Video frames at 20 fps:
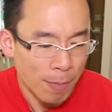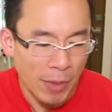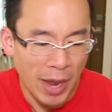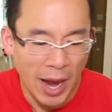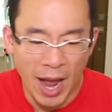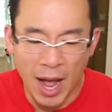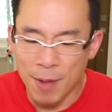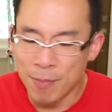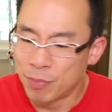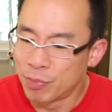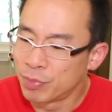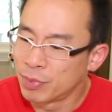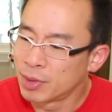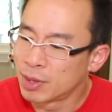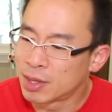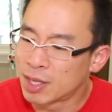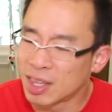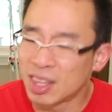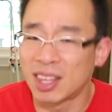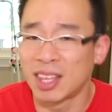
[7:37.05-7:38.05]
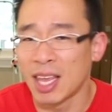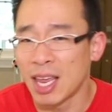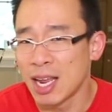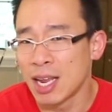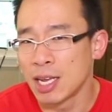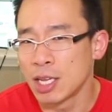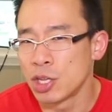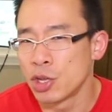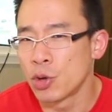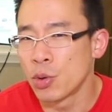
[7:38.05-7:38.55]
The
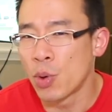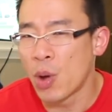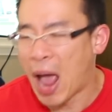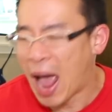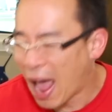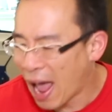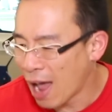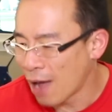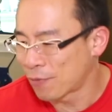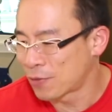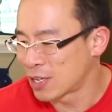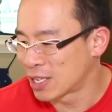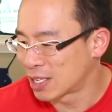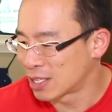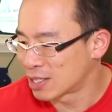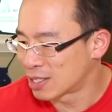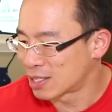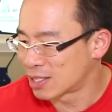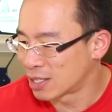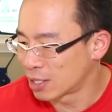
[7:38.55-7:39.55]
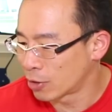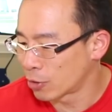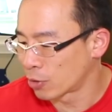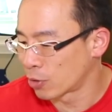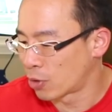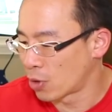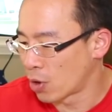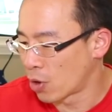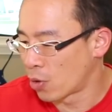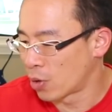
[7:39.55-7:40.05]
thing you have to
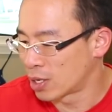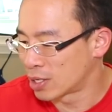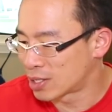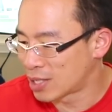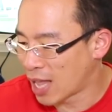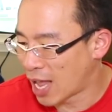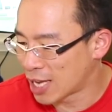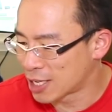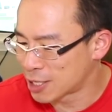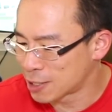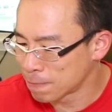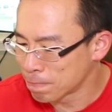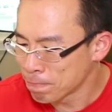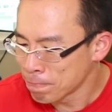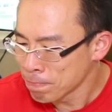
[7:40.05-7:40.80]
consider, though, is that